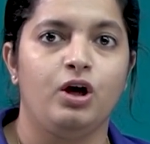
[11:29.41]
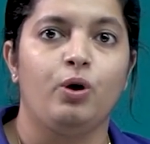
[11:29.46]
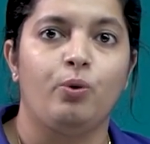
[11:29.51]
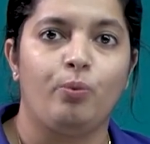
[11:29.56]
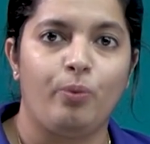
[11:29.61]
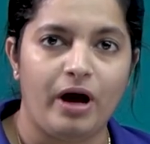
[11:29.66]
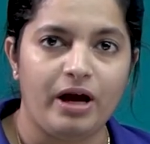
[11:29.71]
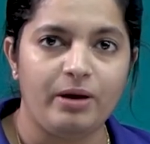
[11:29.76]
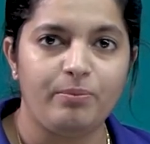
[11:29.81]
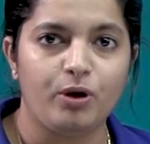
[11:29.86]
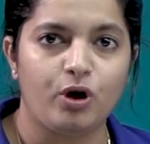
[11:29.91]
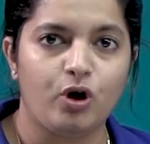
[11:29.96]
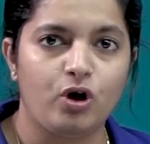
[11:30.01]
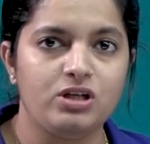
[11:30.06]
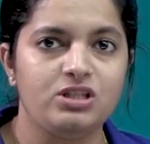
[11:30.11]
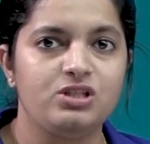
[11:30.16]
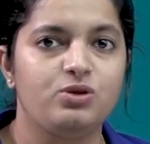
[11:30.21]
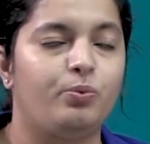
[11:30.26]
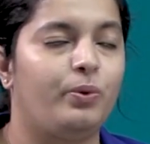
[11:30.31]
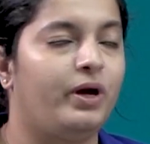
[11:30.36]
Why?
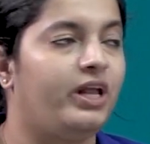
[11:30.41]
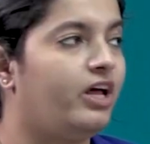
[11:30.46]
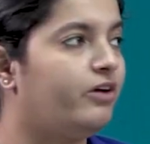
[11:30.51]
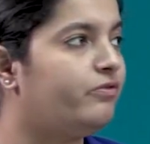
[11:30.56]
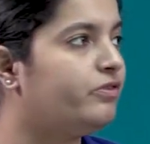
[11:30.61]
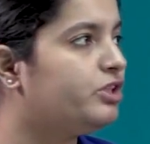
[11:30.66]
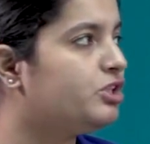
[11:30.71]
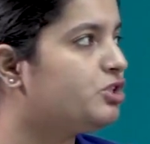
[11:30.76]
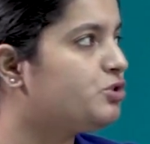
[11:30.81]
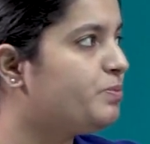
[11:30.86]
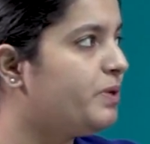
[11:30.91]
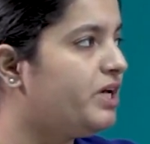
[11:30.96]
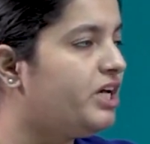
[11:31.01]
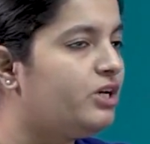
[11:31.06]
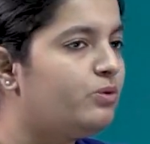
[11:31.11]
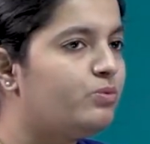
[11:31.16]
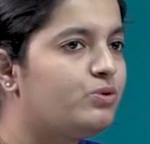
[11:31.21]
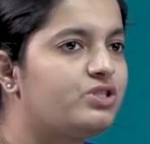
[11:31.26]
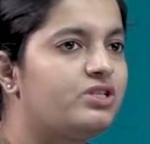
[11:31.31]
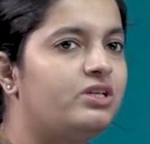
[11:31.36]
Because whenever the
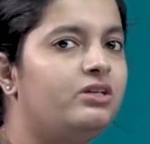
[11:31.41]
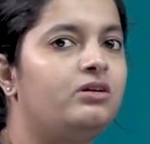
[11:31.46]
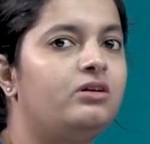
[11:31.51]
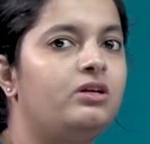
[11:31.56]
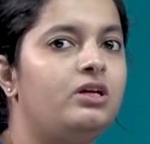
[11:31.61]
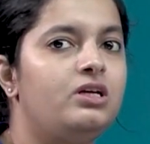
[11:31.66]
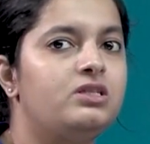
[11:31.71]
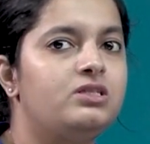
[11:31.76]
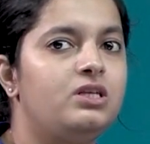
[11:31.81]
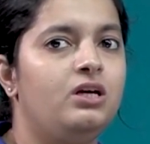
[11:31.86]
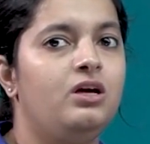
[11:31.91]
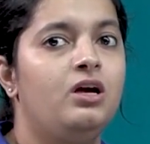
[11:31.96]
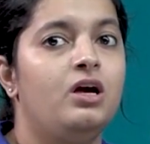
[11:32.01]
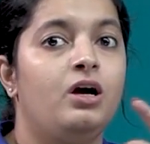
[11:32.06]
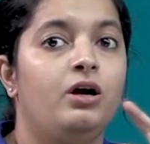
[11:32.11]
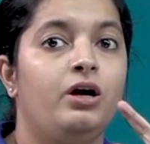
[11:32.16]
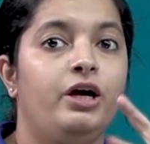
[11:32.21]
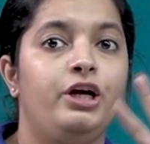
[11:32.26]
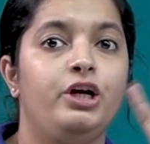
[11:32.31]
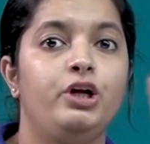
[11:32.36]
speed was increasing,
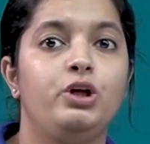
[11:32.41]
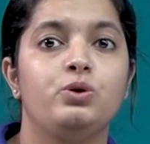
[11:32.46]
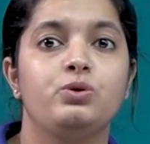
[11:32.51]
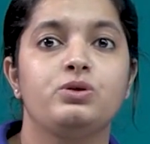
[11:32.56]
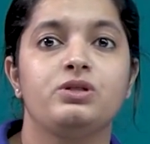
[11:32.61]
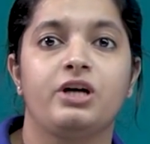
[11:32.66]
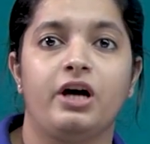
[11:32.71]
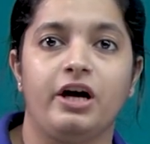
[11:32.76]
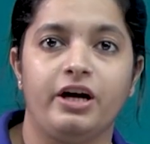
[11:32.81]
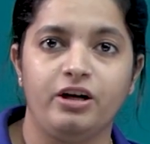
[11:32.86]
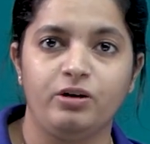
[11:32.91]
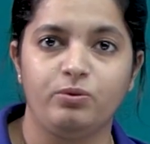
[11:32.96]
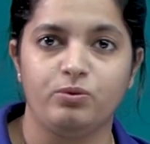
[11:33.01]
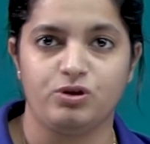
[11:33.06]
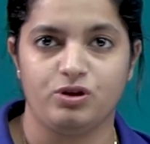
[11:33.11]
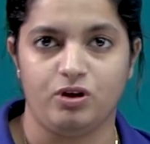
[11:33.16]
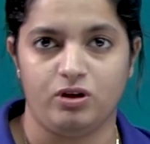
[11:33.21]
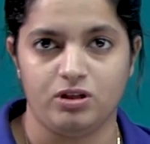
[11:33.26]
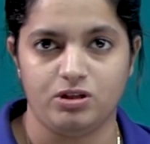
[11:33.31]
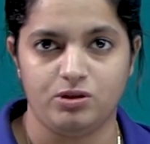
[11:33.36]
induced current
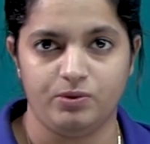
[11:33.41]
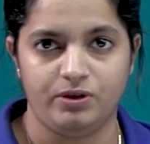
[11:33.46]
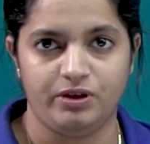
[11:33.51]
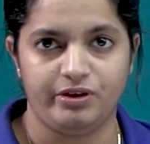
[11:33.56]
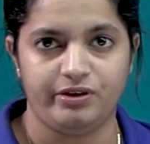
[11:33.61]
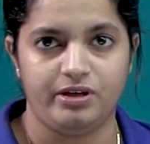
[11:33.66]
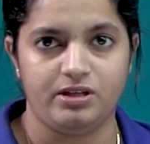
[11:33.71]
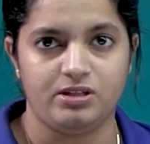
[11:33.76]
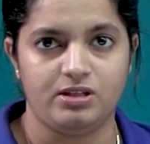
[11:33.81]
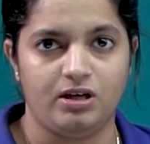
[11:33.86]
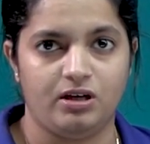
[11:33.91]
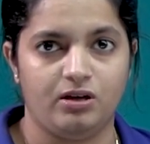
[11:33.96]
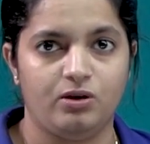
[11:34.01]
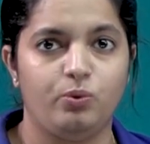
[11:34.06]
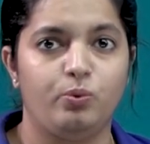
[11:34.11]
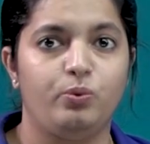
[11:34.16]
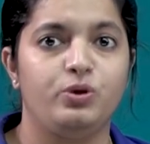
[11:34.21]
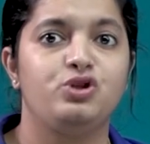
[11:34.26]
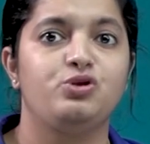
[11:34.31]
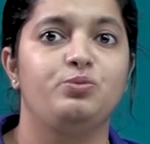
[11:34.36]
was also increasing,
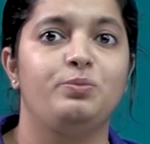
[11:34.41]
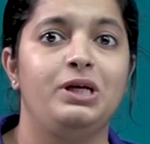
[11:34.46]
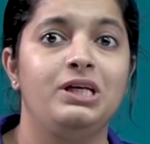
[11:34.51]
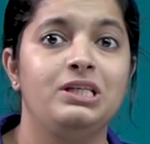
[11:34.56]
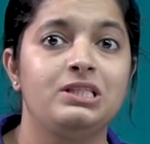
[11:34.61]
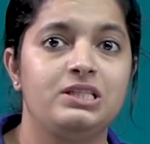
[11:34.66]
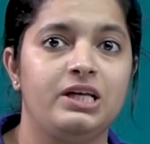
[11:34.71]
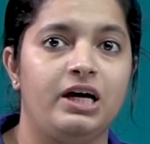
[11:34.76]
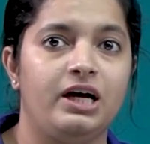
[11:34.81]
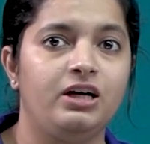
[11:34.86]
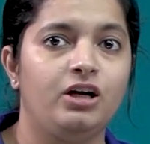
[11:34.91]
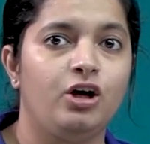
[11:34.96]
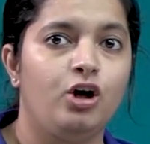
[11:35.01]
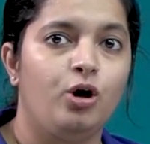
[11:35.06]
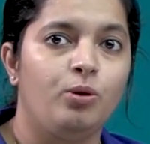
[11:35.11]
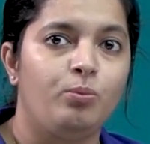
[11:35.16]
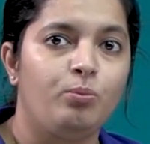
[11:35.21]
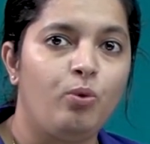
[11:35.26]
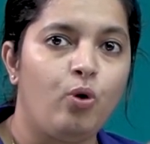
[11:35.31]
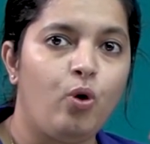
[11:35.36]
which means that
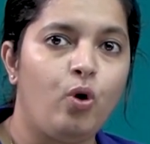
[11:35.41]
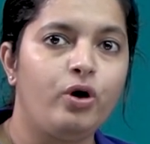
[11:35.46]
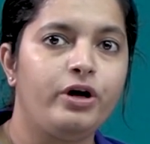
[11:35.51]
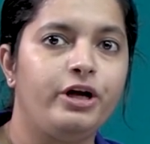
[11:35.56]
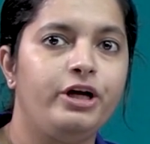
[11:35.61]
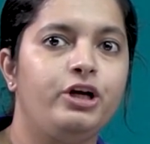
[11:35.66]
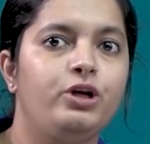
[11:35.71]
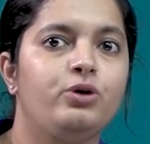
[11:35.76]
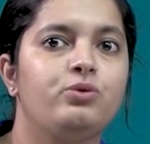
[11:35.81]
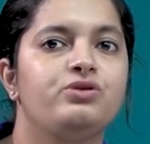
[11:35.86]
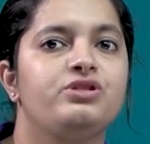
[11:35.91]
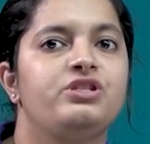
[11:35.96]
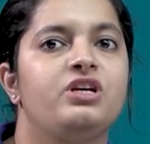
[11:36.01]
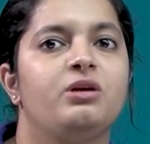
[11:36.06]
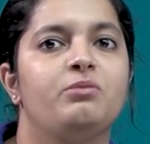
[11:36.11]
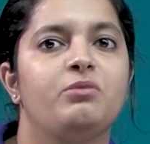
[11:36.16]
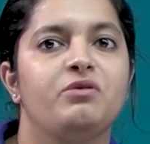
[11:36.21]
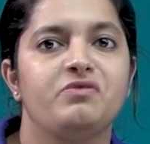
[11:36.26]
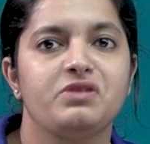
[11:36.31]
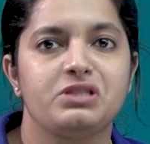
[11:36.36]
more induced
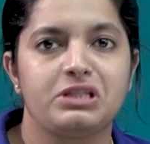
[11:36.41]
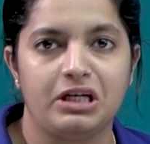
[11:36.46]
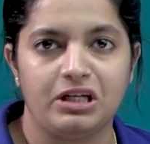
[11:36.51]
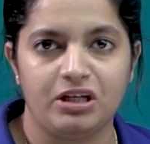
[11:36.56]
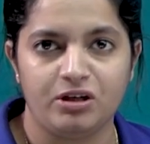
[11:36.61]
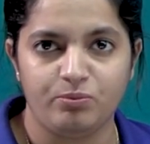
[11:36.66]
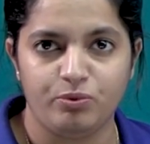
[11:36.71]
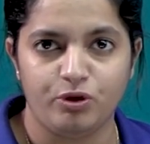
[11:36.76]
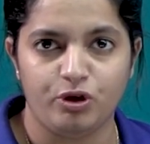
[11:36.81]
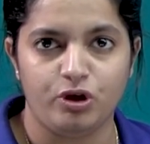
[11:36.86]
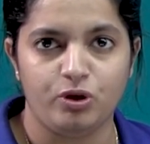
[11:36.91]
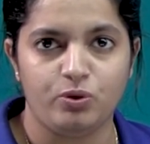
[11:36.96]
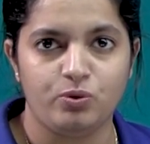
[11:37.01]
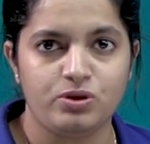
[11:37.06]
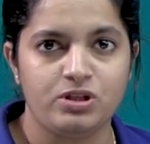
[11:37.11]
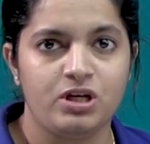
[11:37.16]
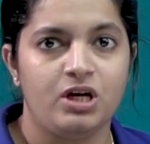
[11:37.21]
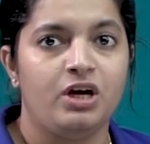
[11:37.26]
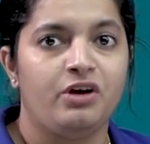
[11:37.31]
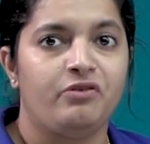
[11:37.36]
EMF is getting
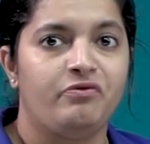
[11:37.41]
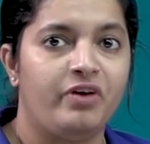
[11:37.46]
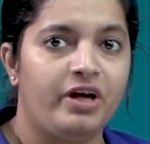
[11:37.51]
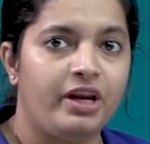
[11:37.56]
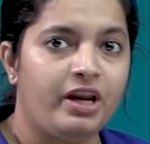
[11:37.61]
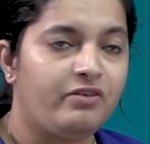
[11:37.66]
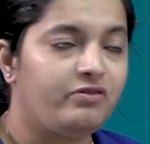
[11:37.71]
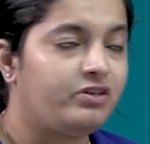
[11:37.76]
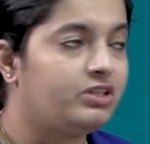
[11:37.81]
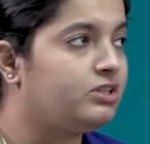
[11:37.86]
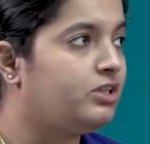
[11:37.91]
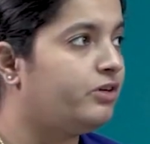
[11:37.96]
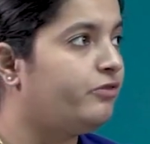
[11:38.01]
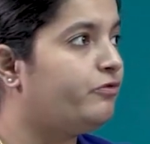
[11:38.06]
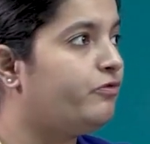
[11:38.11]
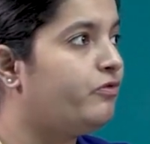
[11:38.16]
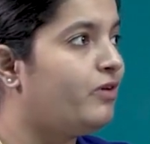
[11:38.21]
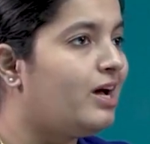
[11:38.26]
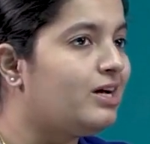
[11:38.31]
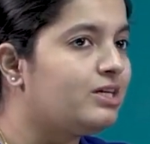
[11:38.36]
produced whenever the
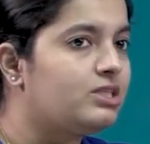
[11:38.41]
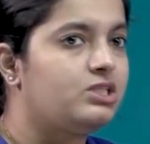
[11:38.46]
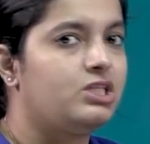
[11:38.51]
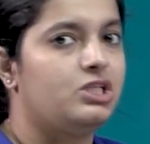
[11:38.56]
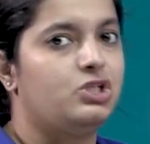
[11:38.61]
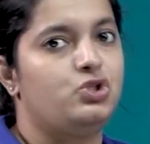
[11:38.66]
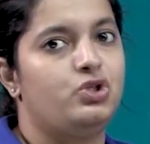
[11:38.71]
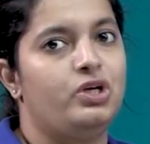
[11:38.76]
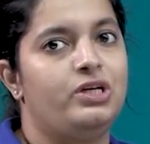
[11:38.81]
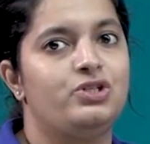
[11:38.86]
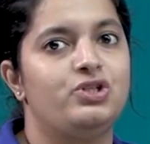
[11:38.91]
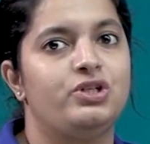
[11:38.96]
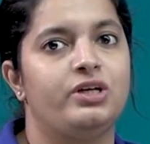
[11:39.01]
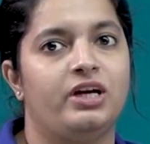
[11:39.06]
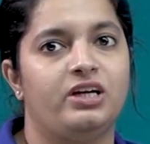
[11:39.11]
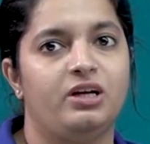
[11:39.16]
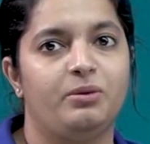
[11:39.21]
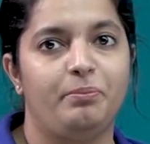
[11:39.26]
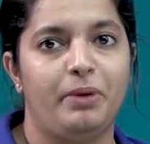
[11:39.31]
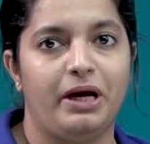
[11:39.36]
flux is changing
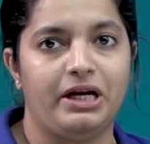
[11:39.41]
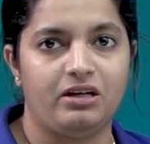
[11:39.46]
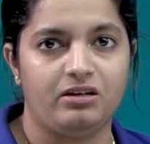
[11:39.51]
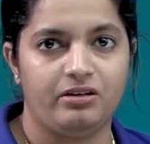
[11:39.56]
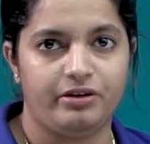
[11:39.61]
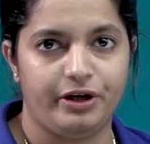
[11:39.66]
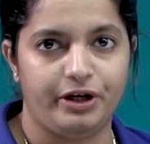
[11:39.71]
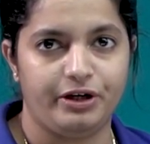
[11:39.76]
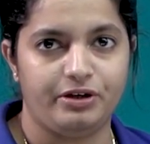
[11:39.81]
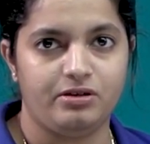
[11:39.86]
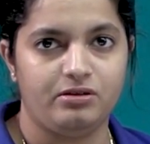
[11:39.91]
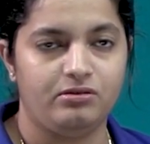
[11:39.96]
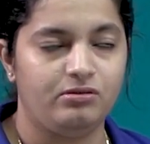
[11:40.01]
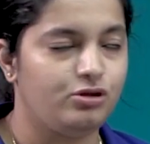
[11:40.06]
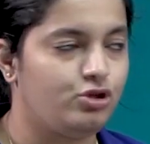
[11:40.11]
at a better rate.